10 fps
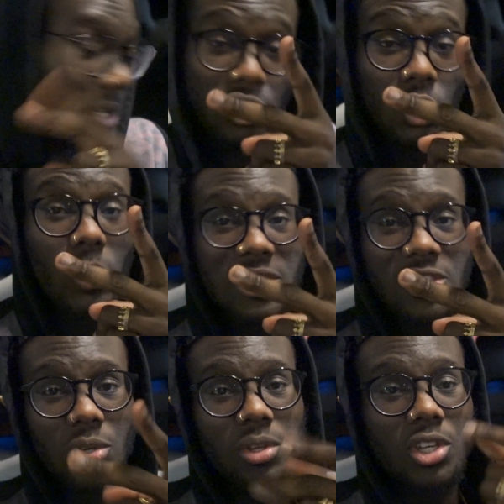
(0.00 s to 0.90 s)
there's 2 ways
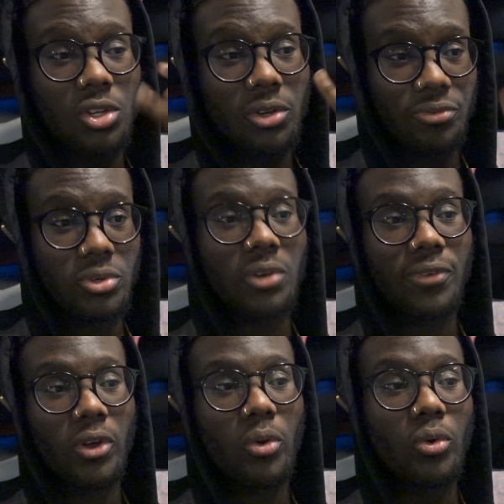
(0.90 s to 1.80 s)
to do it. You can do it through your
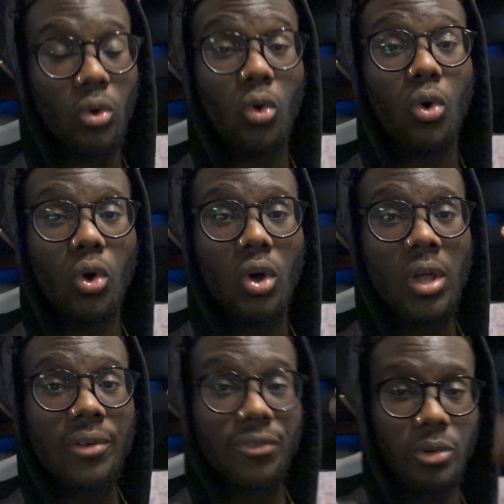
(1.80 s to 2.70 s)
phone or
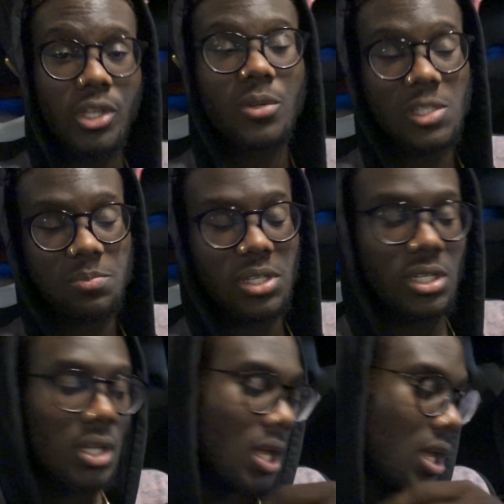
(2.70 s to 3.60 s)
through a
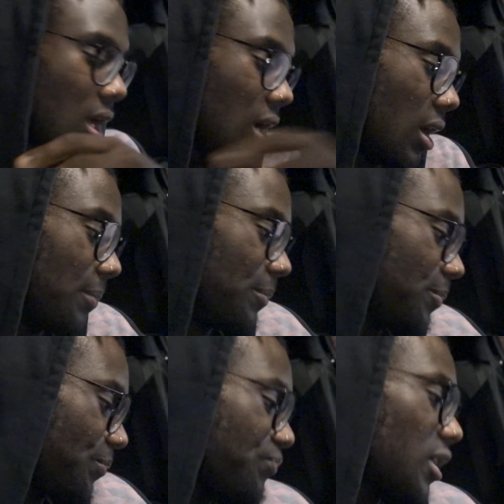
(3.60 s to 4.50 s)
USB. Let
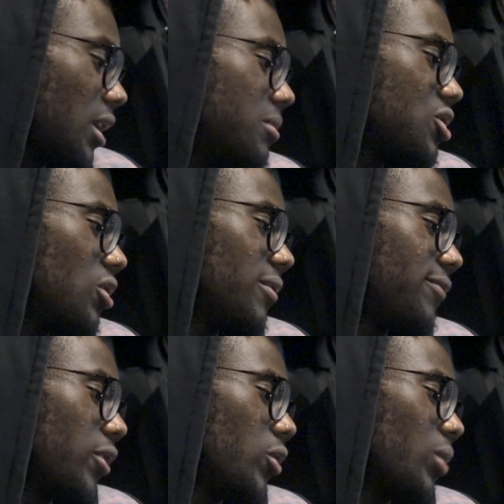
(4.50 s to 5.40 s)
me show you the
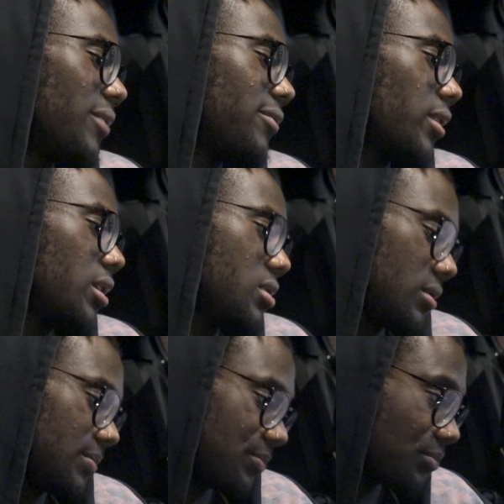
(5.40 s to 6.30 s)
phone way
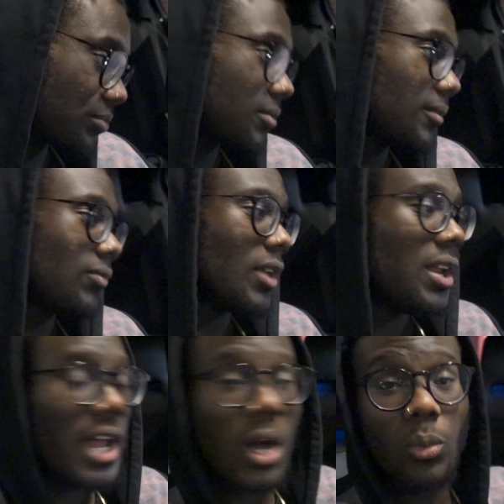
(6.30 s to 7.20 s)
first.
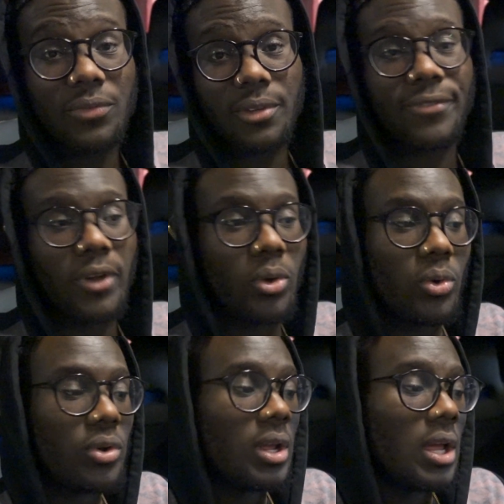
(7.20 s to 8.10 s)
Now, with the
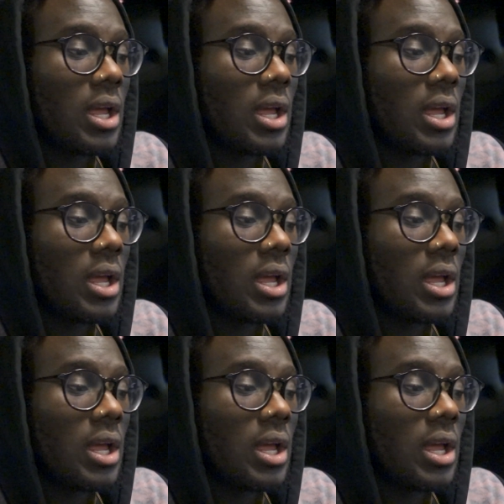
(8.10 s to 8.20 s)
phone,